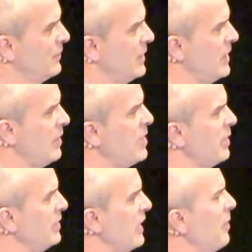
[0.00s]
He, he
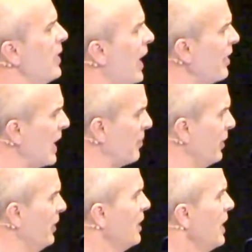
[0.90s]
wouldn't come to our
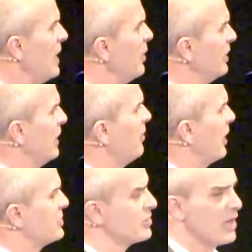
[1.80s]
neighborhood. He wouldn't come to
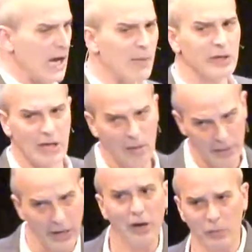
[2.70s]
our church. He would come
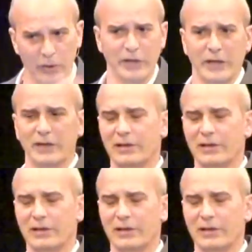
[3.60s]
here, wouldn't he?